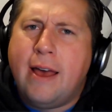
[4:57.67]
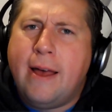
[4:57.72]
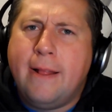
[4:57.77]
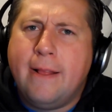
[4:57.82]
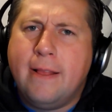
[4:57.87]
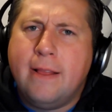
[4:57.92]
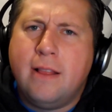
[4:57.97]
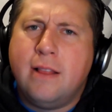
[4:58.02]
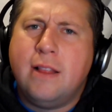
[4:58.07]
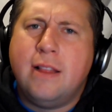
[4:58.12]

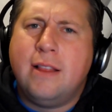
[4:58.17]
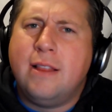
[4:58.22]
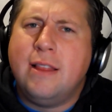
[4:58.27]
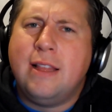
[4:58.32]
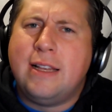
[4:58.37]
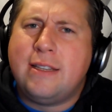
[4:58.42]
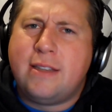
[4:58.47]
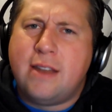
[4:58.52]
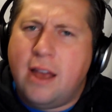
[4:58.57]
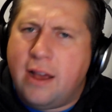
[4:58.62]
Yeah,
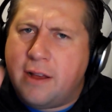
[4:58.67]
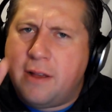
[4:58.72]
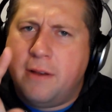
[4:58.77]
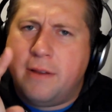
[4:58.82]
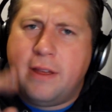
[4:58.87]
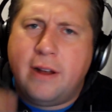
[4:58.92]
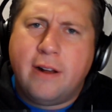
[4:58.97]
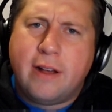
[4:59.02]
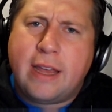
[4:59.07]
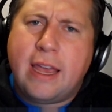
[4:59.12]
let's let's not
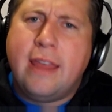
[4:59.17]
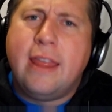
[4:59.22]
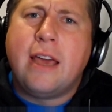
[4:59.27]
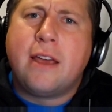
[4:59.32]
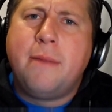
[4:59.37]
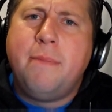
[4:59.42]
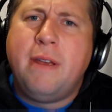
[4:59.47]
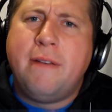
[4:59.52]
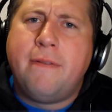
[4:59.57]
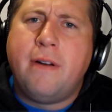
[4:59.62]
go there, okay?
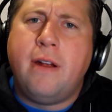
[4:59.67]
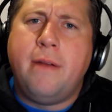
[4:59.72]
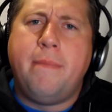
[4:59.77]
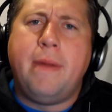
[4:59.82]
That could be